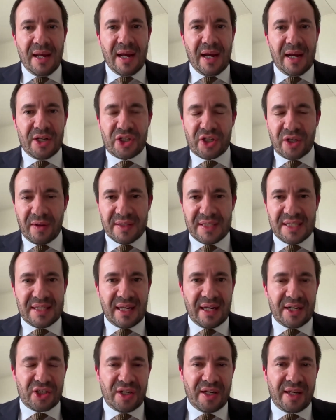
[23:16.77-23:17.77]
And Scholz is
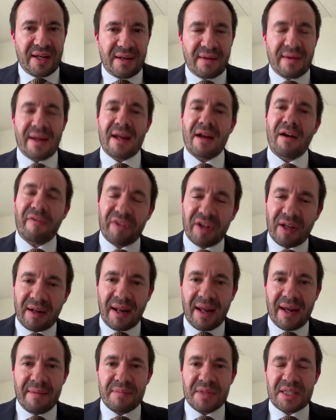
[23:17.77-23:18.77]
actually, he often
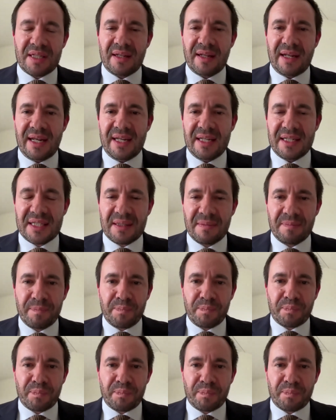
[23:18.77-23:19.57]
claims that he's